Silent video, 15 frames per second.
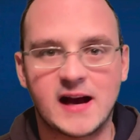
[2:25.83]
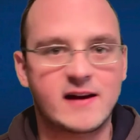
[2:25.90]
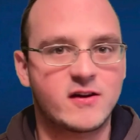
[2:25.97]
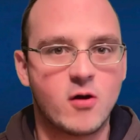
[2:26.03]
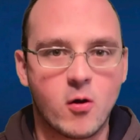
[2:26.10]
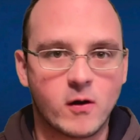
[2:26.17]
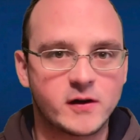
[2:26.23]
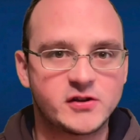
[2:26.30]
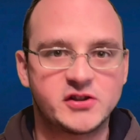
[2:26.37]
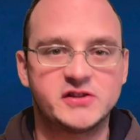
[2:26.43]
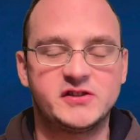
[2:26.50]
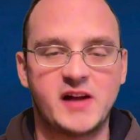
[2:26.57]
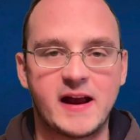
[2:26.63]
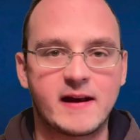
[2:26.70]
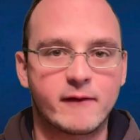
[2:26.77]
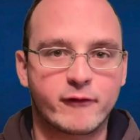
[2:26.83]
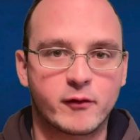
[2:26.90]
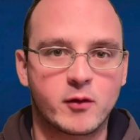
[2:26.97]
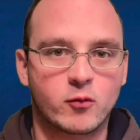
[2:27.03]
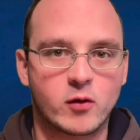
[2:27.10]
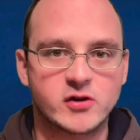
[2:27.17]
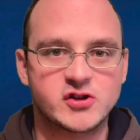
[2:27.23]
yardage is taken from
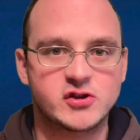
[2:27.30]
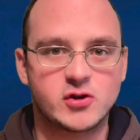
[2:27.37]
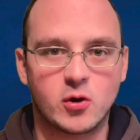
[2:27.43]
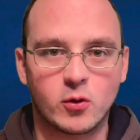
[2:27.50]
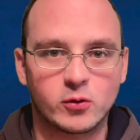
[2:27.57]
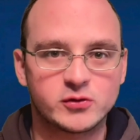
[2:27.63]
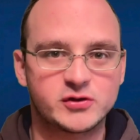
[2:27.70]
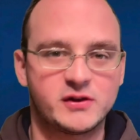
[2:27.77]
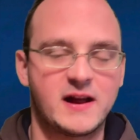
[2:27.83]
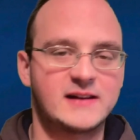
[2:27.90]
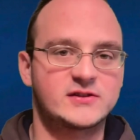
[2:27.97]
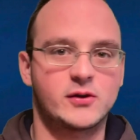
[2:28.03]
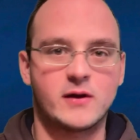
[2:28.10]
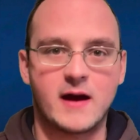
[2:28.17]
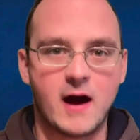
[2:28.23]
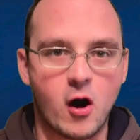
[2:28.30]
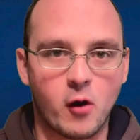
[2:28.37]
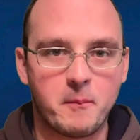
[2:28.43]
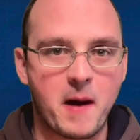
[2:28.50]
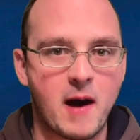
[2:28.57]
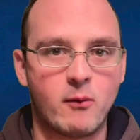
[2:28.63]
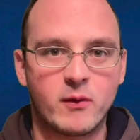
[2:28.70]
the rushing total, so that's going to
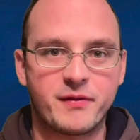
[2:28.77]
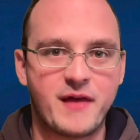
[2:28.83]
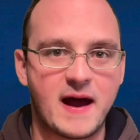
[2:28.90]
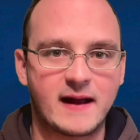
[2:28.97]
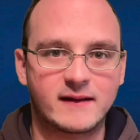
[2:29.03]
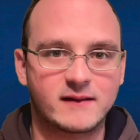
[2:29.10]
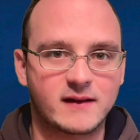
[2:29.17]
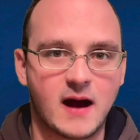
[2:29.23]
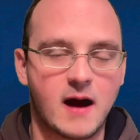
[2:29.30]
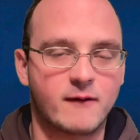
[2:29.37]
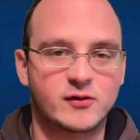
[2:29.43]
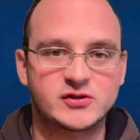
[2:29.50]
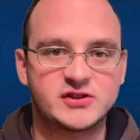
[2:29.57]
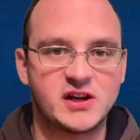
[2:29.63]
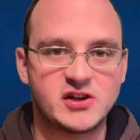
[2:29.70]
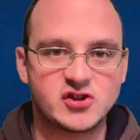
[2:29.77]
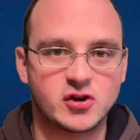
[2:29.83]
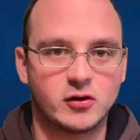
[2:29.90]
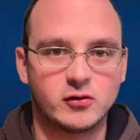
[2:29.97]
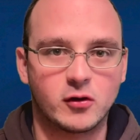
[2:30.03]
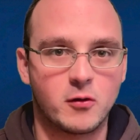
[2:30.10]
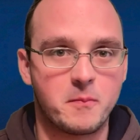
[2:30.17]
help out with that conversation
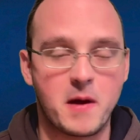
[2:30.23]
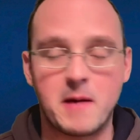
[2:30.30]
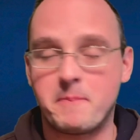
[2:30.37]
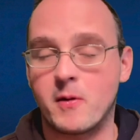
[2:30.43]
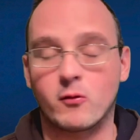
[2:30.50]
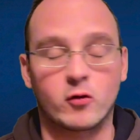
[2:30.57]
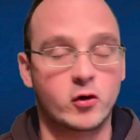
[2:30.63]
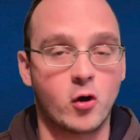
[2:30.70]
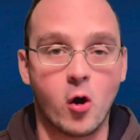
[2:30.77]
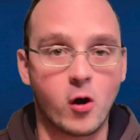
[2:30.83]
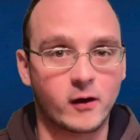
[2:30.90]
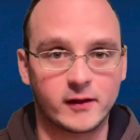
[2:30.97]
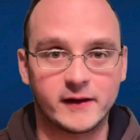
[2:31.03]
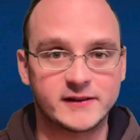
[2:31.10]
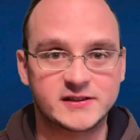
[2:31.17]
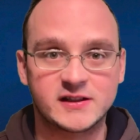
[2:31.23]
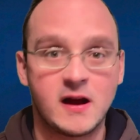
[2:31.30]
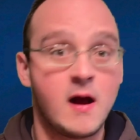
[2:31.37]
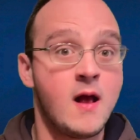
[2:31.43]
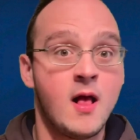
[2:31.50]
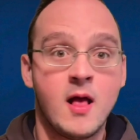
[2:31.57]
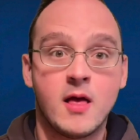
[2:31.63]
a little bit. But regardless,
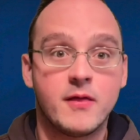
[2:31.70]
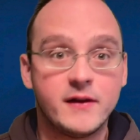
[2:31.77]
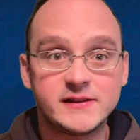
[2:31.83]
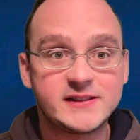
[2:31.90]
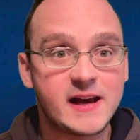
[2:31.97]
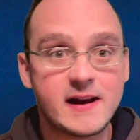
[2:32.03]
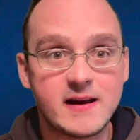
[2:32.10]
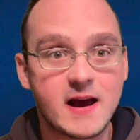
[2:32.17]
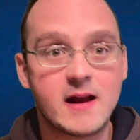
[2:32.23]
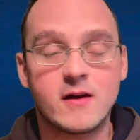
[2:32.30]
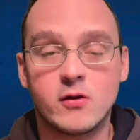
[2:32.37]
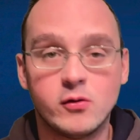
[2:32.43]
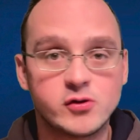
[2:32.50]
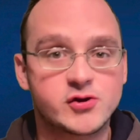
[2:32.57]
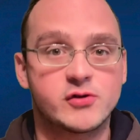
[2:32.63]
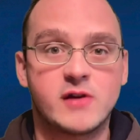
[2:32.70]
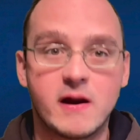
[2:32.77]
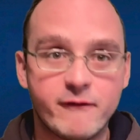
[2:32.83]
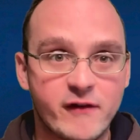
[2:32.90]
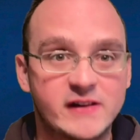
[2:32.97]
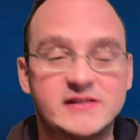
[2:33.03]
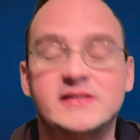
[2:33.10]
this Indiana Hoosier
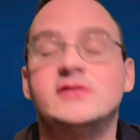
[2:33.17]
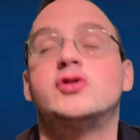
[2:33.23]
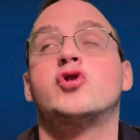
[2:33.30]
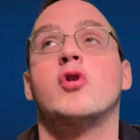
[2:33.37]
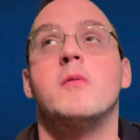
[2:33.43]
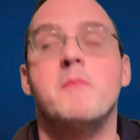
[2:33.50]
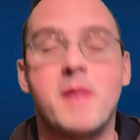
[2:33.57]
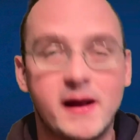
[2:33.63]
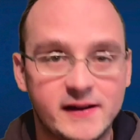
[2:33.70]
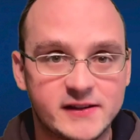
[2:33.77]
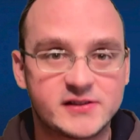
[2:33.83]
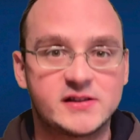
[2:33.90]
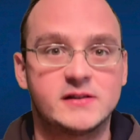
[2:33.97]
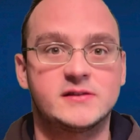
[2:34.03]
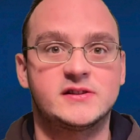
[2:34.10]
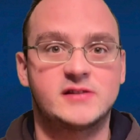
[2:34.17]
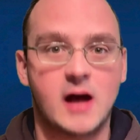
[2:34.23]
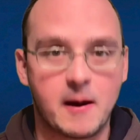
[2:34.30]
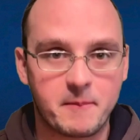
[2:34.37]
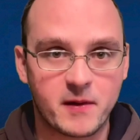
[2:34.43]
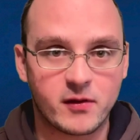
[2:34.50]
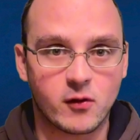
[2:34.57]
defense is tremendous
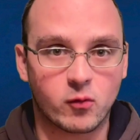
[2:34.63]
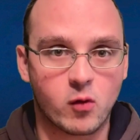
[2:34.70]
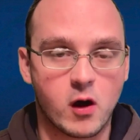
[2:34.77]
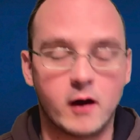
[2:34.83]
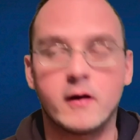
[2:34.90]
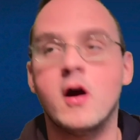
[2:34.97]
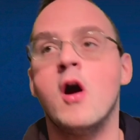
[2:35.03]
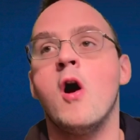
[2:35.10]
stopping the run.